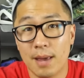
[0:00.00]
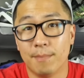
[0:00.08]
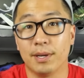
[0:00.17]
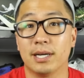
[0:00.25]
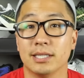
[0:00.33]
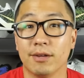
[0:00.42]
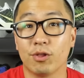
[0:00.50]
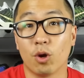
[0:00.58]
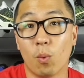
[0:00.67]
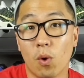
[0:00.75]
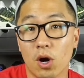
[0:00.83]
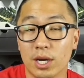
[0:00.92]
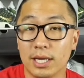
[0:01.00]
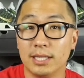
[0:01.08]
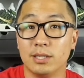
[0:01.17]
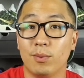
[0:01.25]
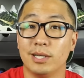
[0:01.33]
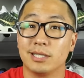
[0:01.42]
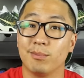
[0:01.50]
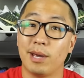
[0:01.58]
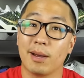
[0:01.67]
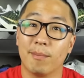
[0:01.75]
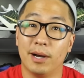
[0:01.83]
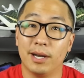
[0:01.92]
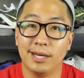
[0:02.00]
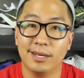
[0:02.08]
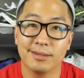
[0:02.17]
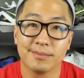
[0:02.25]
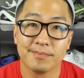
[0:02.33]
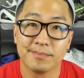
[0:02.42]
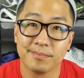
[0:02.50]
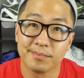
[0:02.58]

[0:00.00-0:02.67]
Because if there were easy ways to make money,